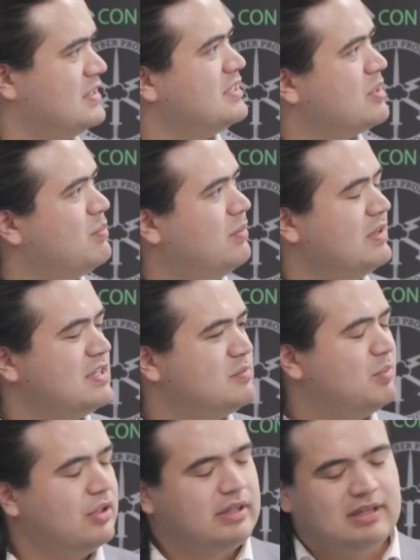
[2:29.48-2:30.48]
these
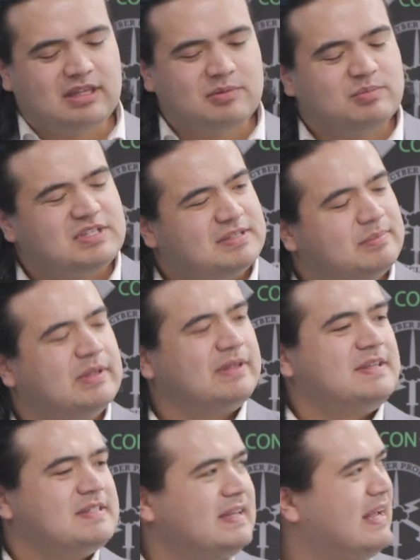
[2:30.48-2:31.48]

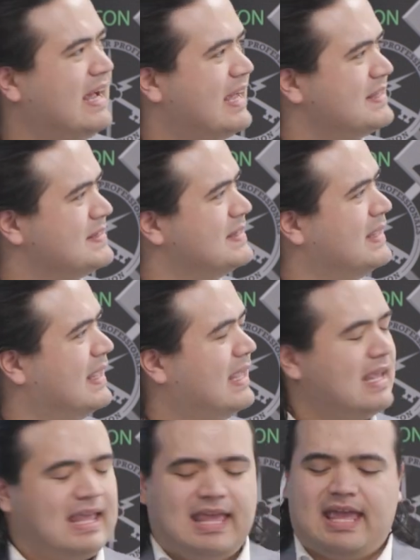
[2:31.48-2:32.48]
abilities that it has
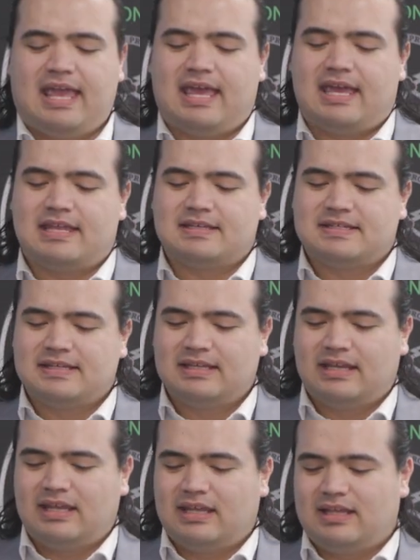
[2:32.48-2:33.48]
and
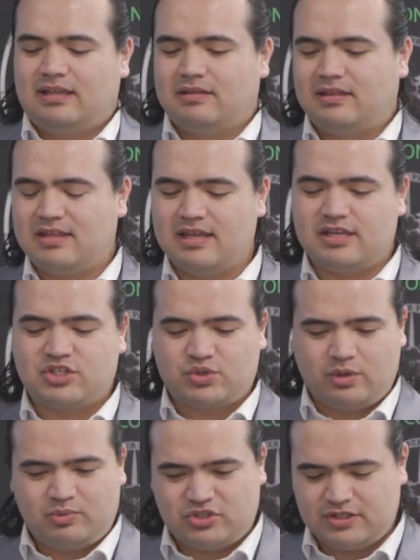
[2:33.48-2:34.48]
the
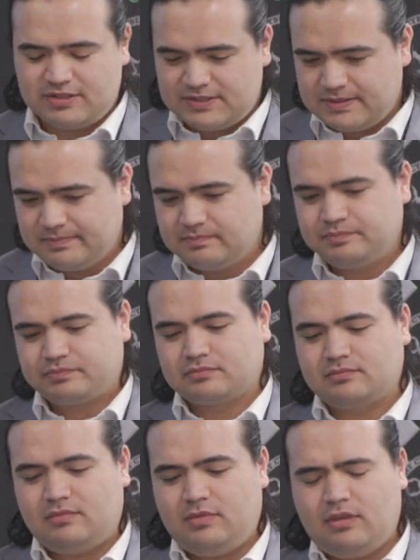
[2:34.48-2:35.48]
descriptions
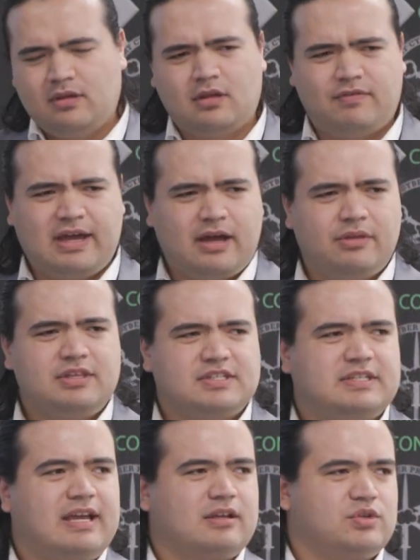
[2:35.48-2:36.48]
of how these
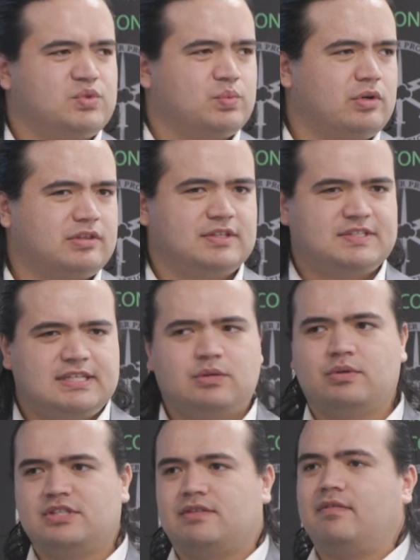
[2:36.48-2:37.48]
attackers work, the
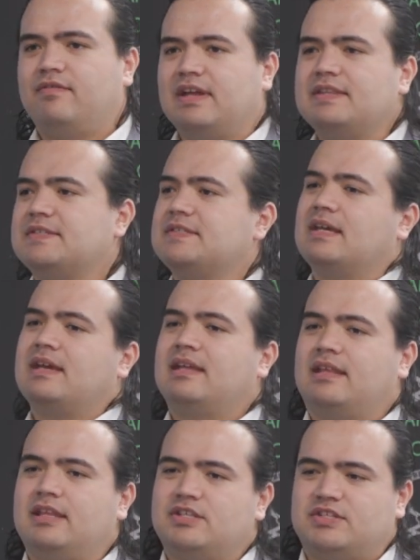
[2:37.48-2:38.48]
sequence of events
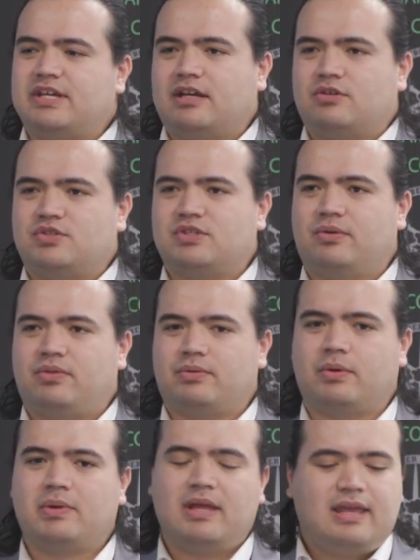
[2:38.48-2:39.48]
that these attackers go
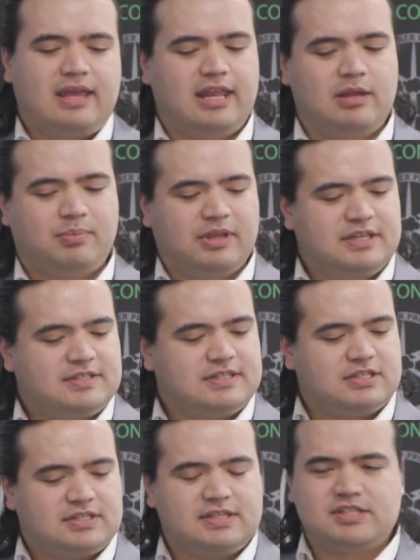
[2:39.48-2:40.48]
through. And it places
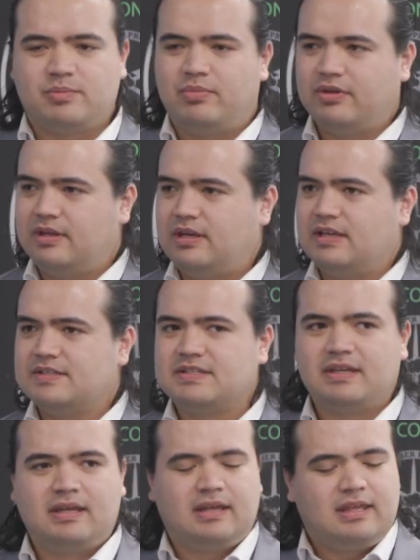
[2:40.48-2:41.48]
each of these
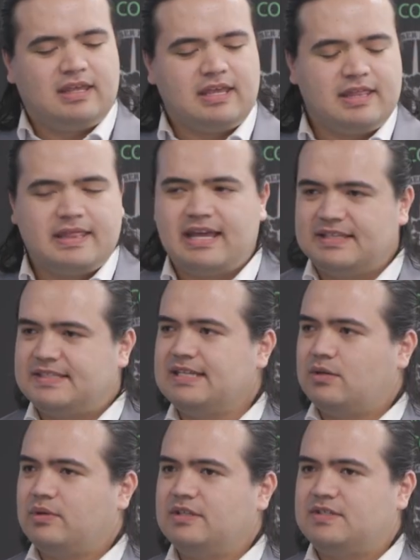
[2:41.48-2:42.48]
abilities in that
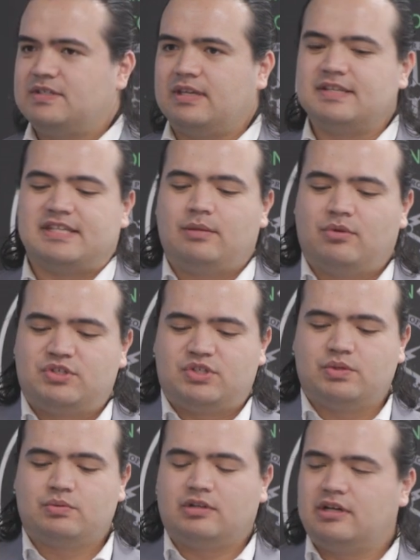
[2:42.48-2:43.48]
sequence and is able
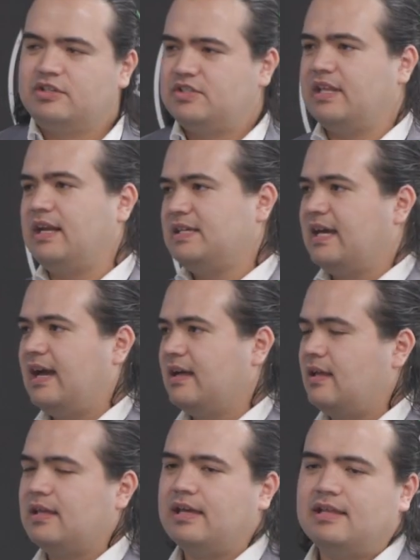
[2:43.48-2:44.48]
to launch that
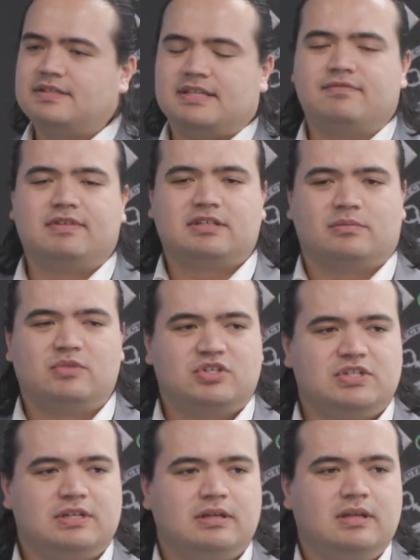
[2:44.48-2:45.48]
attack against a victim
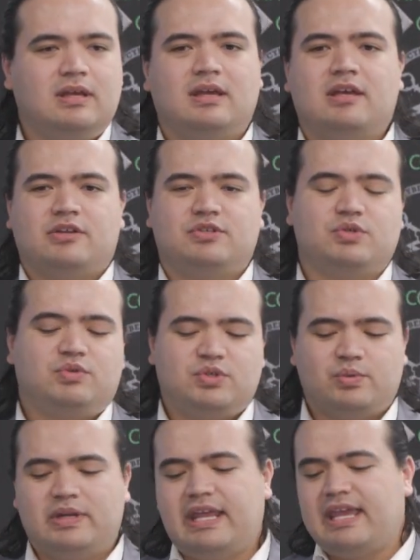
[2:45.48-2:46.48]
machine due
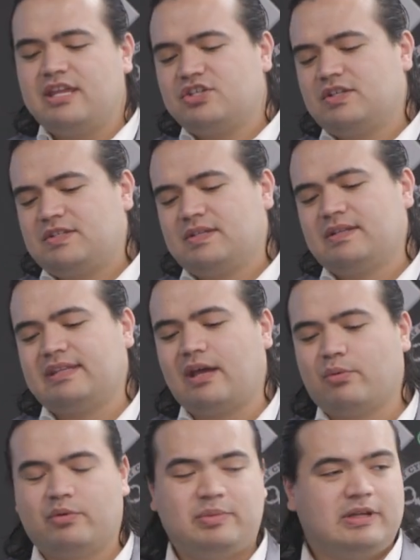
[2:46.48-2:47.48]
to an agent
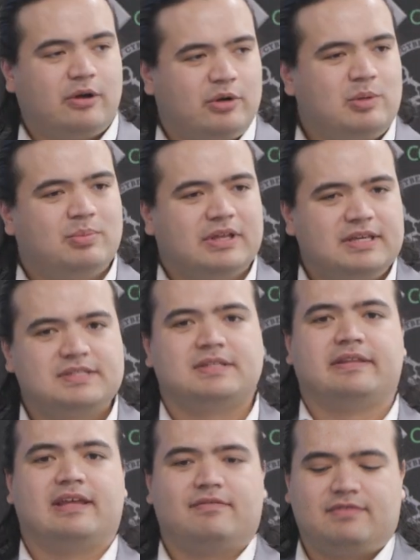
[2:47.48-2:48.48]
that will be already placed
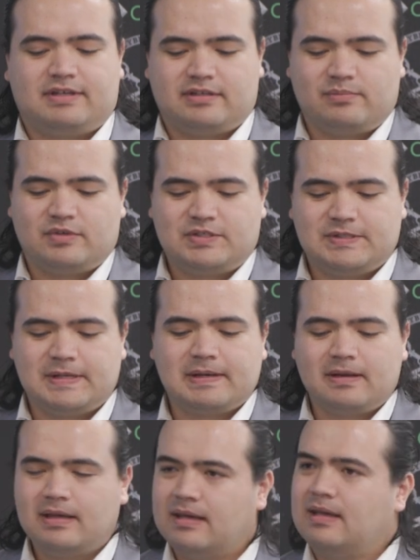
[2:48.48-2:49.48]
on that victim
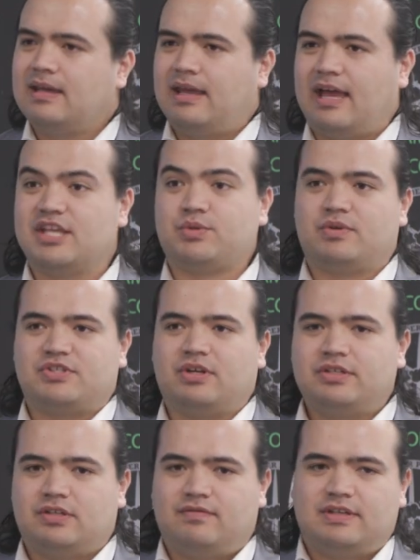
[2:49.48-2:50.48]
machine. As a
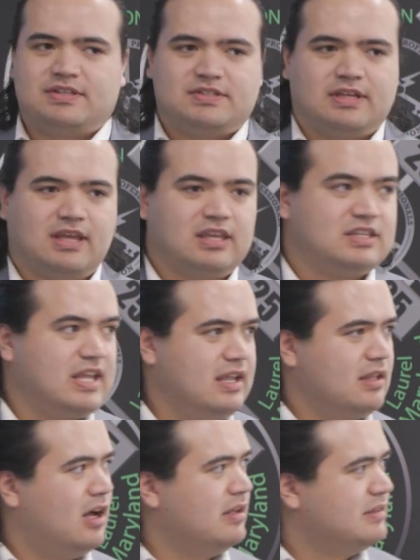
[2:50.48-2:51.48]
result of this, it can
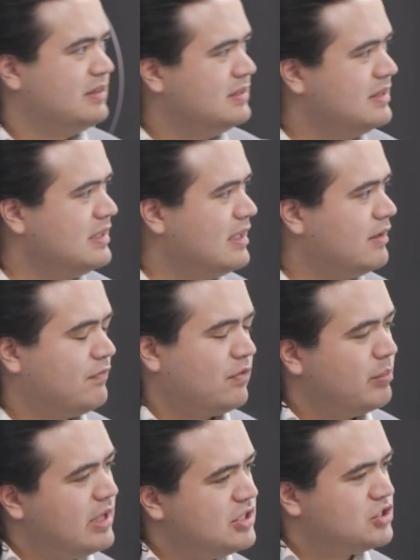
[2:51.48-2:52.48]
take the
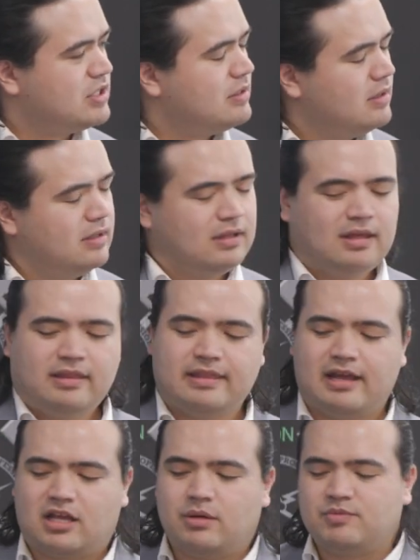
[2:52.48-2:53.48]
information
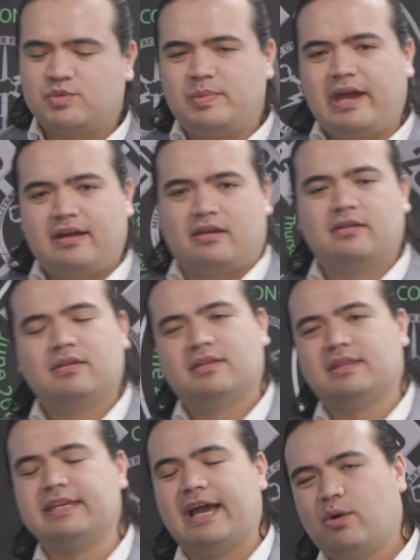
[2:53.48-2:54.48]
that comes back,
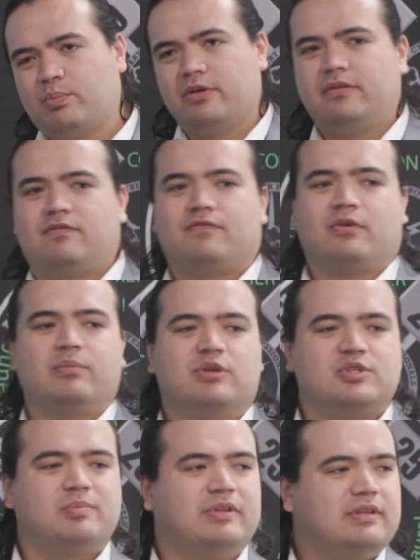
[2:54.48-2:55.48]
the output from
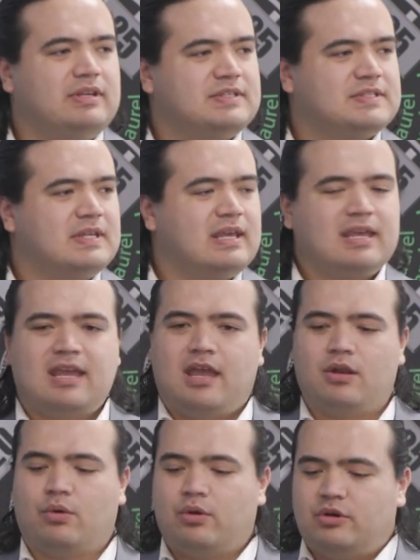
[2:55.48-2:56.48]
those abilities,
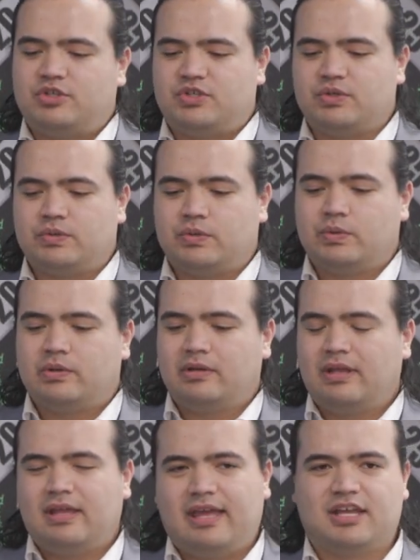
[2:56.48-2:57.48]
in order
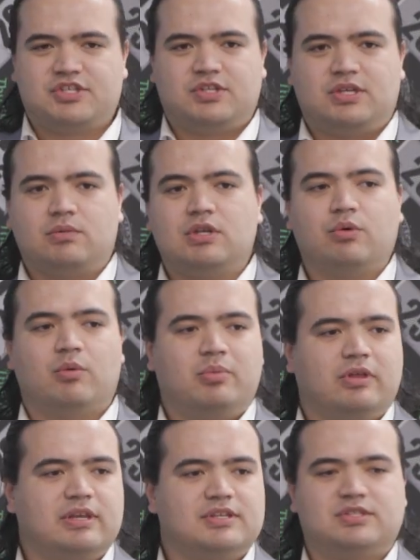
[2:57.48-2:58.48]
to execute new
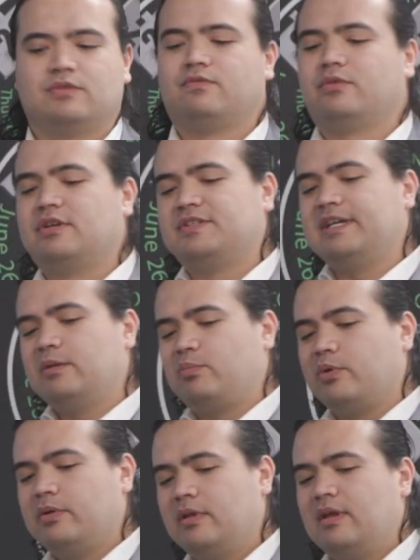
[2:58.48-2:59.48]
abilities. So for
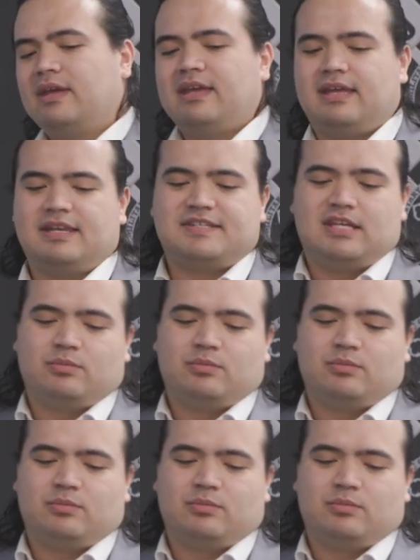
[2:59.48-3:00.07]
example, it is